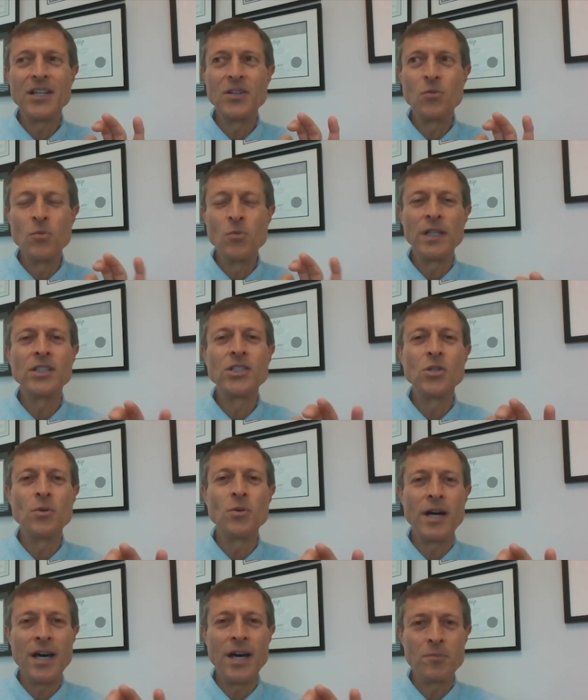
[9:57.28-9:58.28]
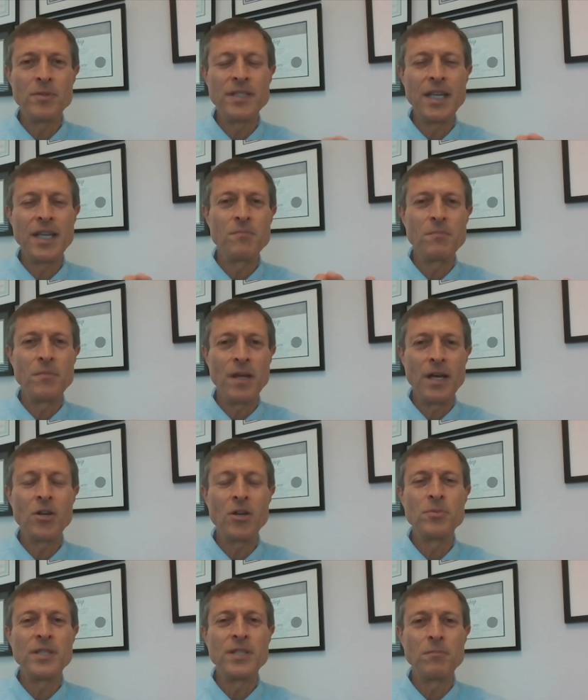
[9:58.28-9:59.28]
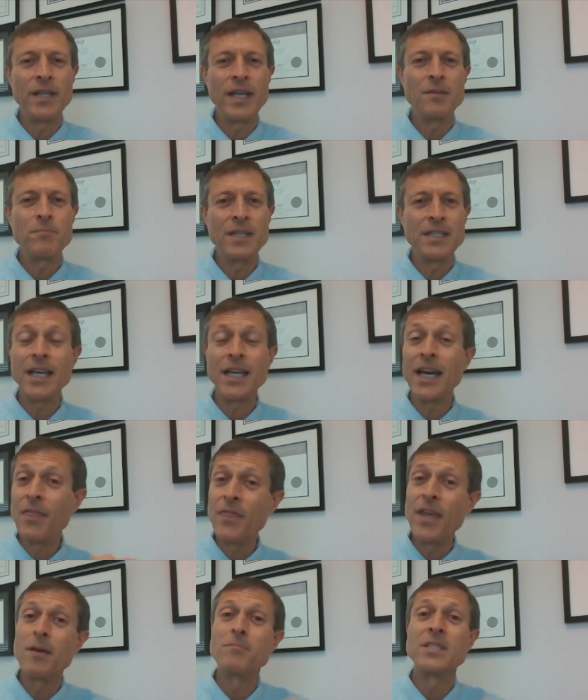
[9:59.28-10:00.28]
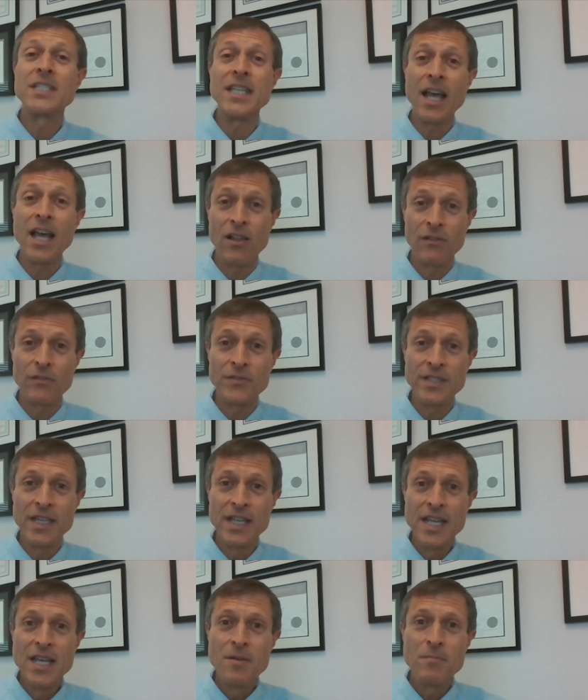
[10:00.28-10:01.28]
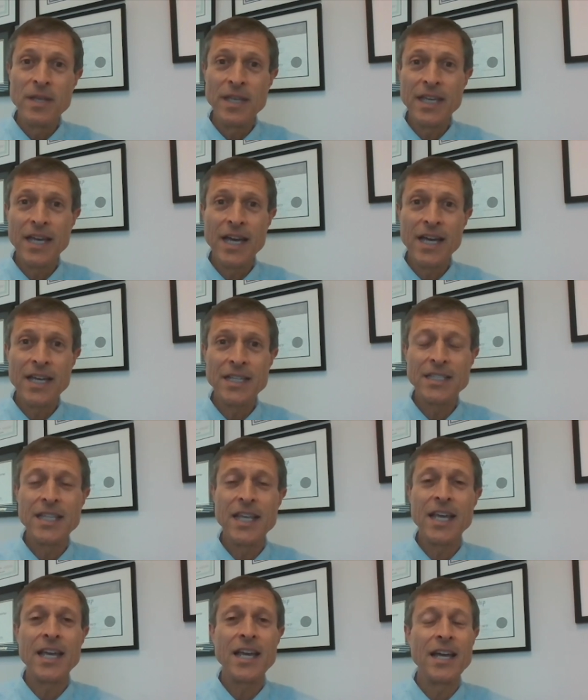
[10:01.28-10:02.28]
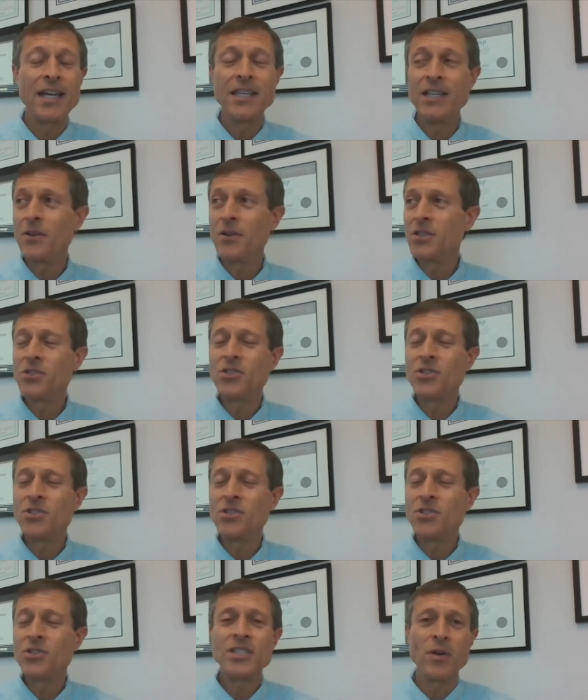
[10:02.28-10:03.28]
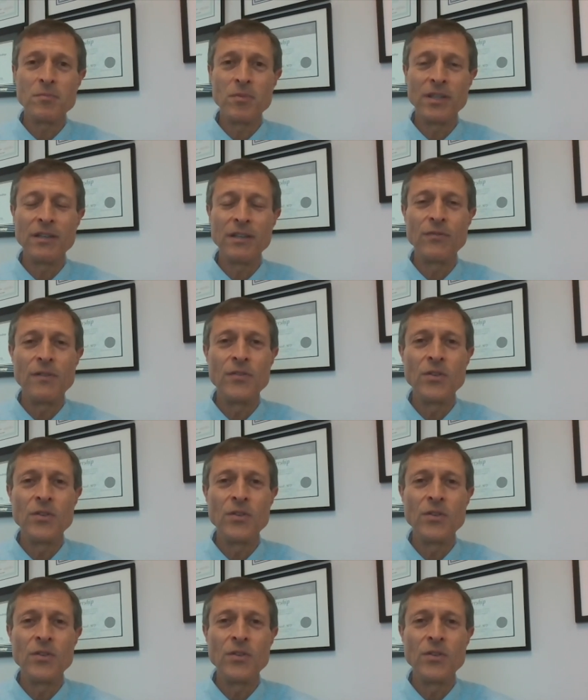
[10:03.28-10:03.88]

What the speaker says: willing to do a 100% plant-based diet themselves, because you're just not credible.